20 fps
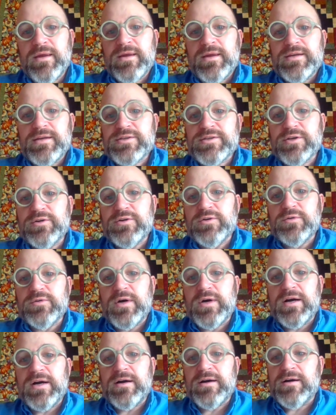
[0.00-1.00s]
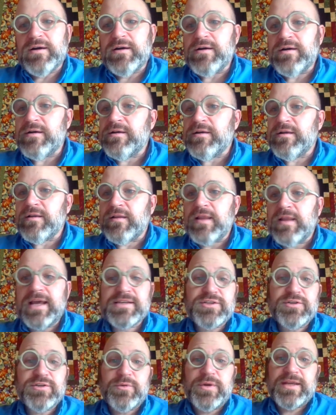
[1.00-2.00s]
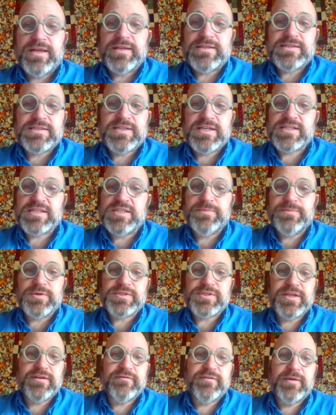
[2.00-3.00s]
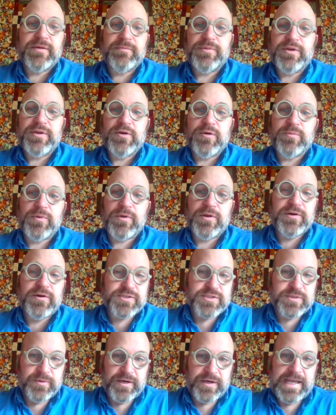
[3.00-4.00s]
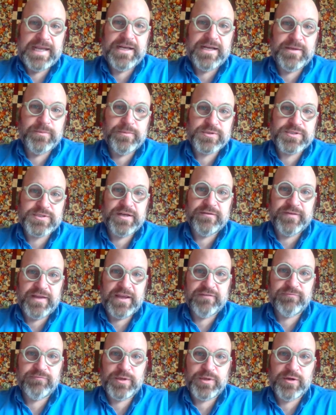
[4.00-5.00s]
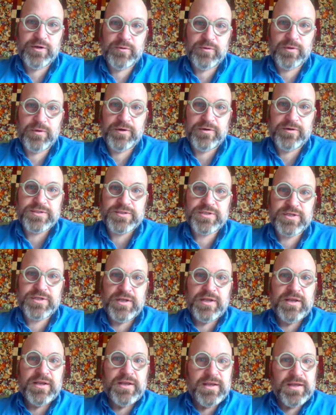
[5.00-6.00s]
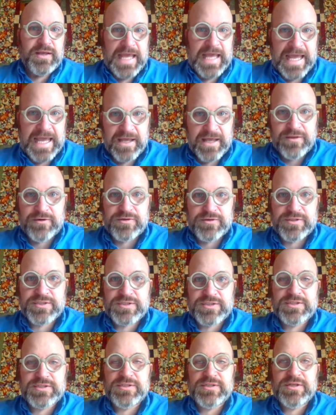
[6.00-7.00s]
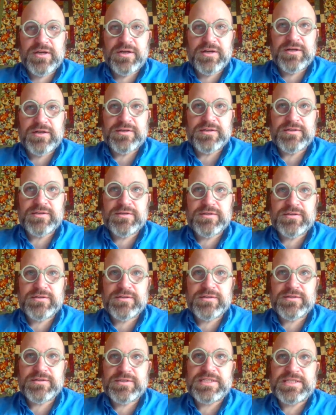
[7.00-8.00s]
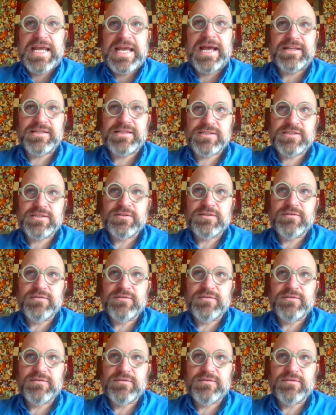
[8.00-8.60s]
So last year we had 60% of MPO players and about 80% of FPO players had their stats